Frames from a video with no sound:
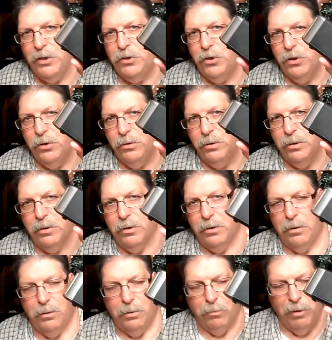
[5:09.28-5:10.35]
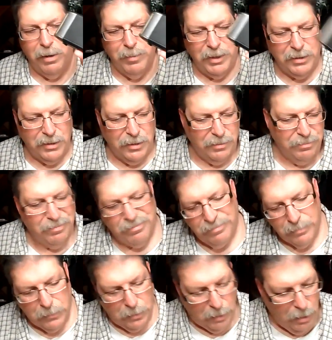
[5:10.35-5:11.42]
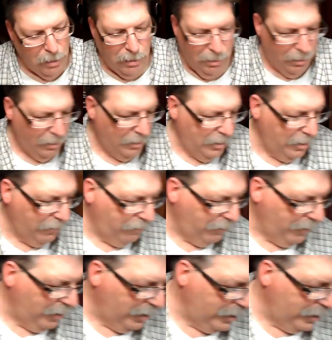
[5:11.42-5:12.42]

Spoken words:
Went to Remington, did a